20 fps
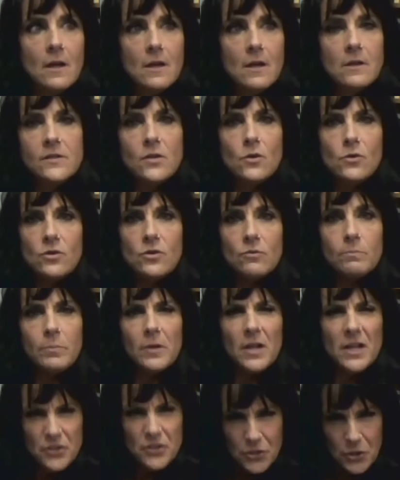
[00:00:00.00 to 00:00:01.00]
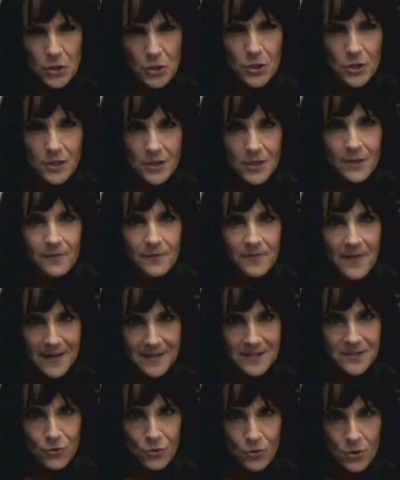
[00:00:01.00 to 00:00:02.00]
so your blood sugar could
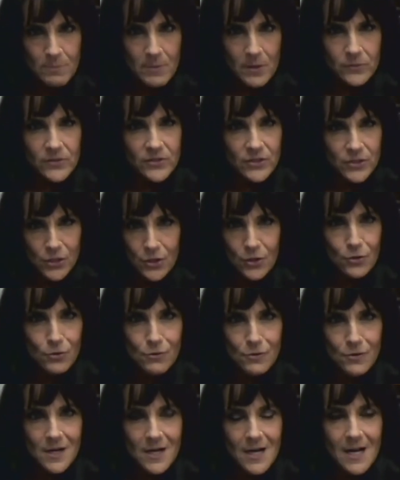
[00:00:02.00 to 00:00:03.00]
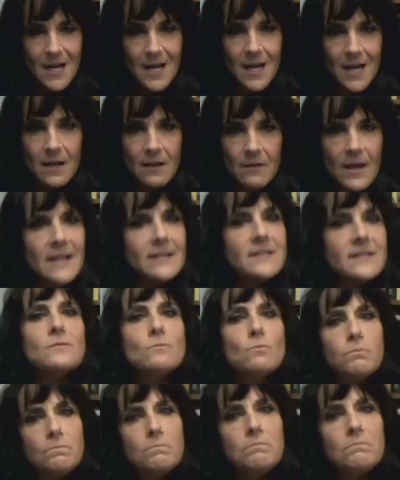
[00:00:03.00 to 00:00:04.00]
affect your hormones too?
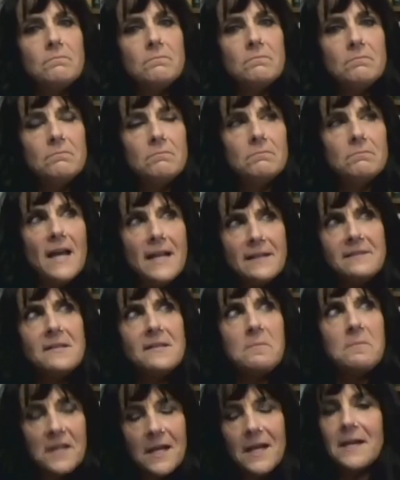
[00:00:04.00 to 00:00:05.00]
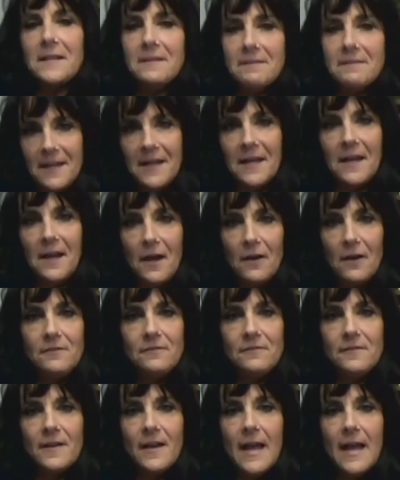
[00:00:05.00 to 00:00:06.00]
That's something I didn't think of.
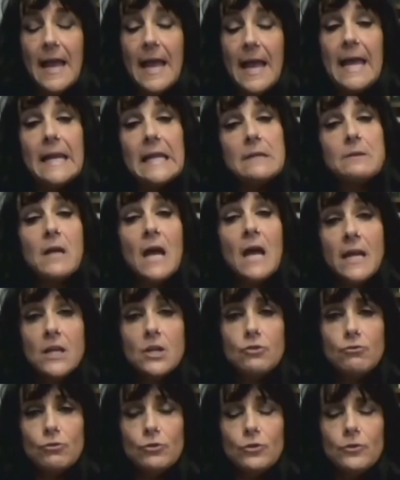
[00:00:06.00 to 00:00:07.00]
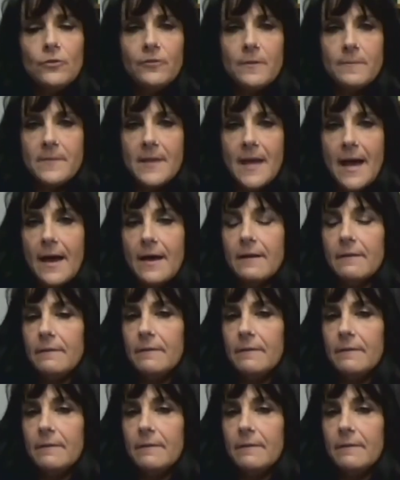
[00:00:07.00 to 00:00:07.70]
And it kind of grew from that.